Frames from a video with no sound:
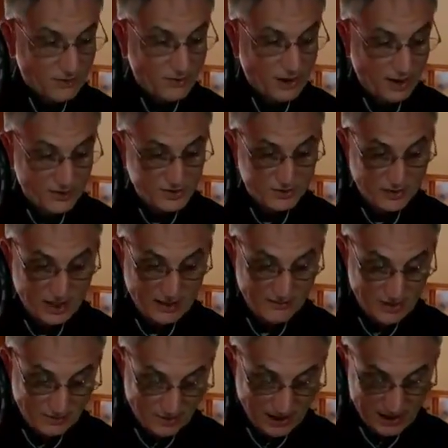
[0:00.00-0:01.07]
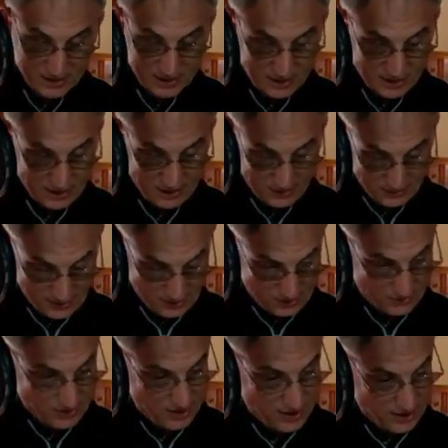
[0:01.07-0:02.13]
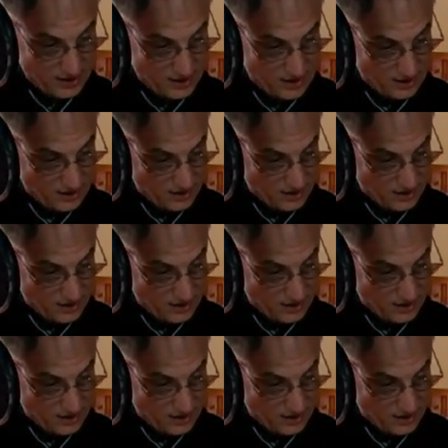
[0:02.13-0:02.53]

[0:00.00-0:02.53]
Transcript: What else do we have in the Paxton Herald this week?